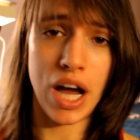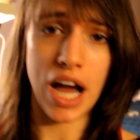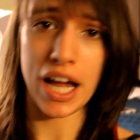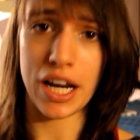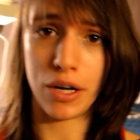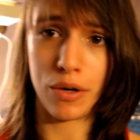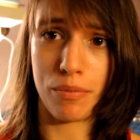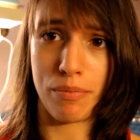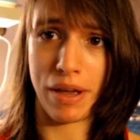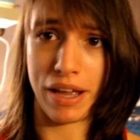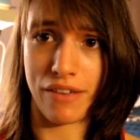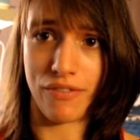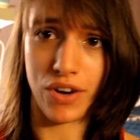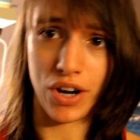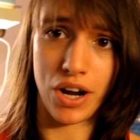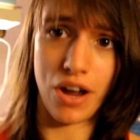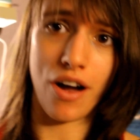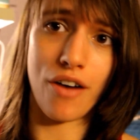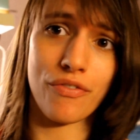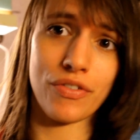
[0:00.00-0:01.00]
I don't make it
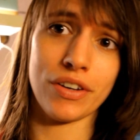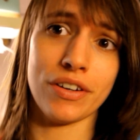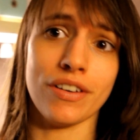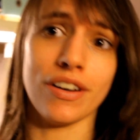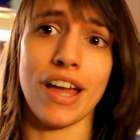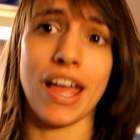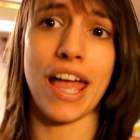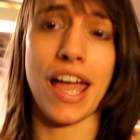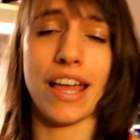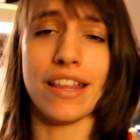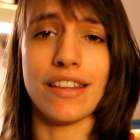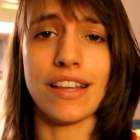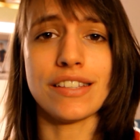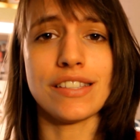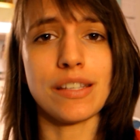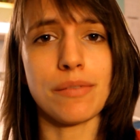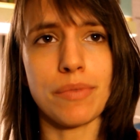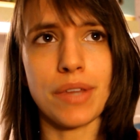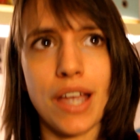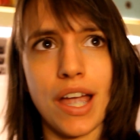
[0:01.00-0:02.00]
very often, and
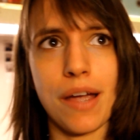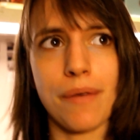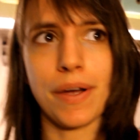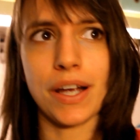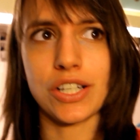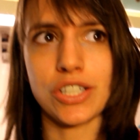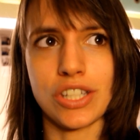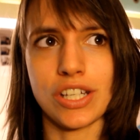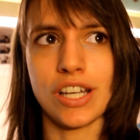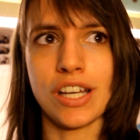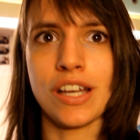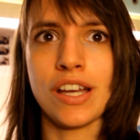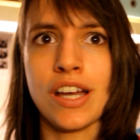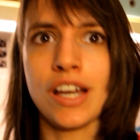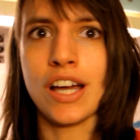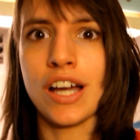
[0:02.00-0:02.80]
that's something I'm actually